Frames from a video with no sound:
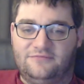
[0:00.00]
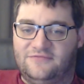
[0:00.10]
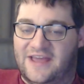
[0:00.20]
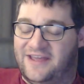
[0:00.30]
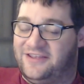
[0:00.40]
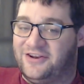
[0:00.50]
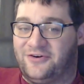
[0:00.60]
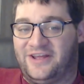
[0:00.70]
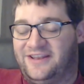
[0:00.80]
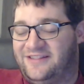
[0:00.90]

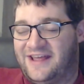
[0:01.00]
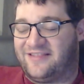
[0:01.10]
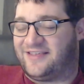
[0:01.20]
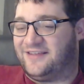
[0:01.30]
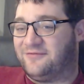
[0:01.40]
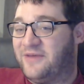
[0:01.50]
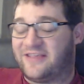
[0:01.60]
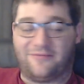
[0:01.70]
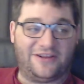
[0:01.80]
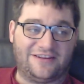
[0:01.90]
It
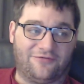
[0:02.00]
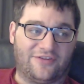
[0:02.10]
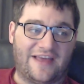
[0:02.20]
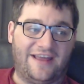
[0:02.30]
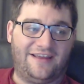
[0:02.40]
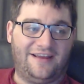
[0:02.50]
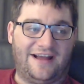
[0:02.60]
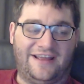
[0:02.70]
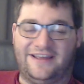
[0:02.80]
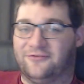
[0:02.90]
makes a big difference.
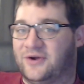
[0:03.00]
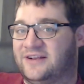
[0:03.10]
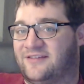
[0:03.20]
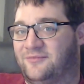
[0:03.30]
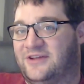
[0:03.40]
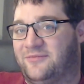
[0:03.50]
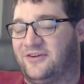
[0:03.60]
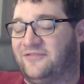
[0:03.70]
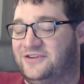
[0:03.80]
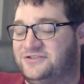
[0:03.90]
I get wrecked sometimes on
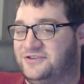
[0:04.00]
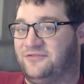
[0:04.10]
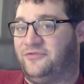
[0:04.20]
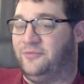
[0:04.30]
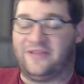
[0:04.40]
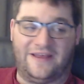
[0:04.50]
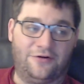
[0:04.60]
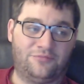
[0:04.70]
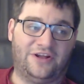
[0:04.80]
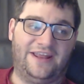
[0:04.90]
convention center food because I
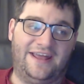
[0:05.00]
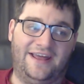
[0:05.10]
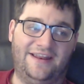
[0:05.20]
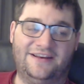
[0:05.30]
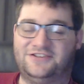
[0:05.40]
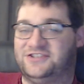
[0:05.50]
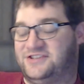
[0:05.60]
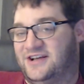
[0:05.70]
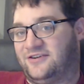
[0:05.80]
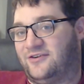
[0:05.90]
don't plan ahead, and it's just
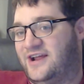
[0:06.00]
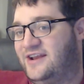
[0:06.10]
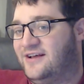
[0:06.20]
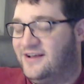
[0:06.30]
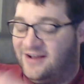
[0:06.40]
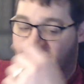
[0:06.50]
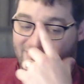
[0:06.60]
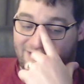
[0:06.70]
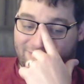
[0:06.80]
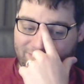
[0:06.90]
not great.
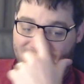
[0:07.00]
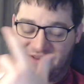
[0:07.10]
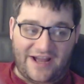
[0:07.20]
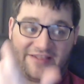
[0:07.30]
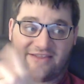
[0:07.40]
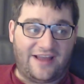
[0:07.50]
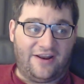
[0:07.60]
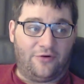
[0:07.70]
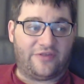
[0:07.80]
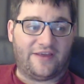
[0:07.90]
I'd
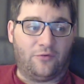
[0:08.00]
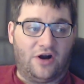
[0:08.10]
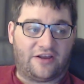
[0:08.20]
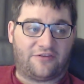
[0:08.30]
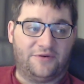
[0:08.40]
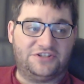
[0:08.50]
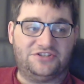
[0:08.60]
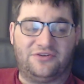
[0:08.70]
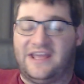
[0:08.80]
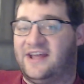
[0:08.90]
always say walk as much
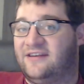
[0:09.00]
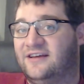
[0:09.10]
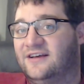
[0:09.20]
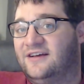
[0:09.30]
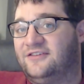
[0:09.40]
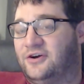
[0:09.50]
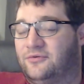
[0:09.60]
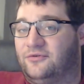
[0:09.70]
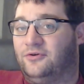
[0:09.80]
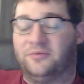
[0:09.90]
as you can. Don't
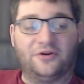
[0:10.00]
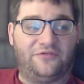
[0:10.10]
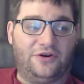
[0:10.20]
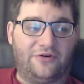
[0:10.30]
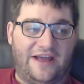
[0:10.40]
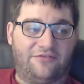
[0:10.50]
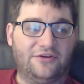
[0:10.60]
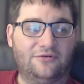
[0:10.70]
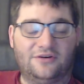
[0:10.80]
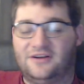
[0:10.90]
Uber if you don't have
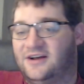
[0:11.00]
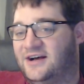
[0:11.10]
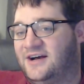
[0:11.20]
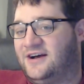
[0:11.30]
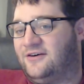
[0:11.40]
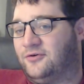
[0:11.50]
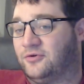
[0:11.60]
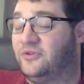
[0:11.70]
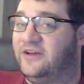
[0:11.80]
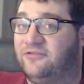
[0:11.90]
to, or
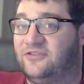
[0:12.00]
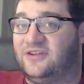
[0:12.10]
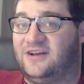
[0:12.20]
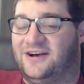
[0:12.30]
Lyft.